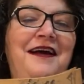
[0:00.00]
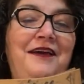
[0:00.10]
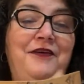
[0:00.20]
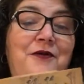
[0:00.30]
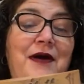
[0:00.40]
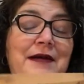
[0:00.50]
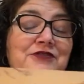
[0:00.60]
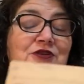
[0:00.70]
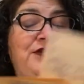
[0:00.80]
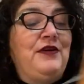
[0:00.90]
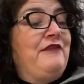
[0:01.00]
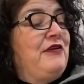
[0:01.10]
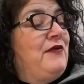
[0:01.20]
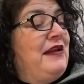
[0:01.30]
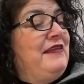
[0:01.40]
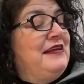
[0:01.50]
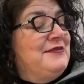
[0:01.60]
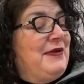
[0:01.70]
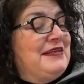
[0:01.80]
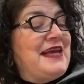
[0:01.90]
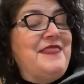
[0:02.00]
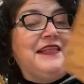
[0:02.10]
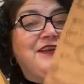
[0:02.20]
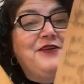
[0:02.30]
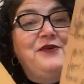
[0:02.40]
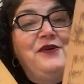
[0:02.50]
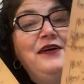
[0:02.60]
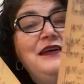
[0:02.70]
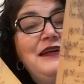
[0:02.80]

I don't know why I'm showing you every one of these because I think they're cool.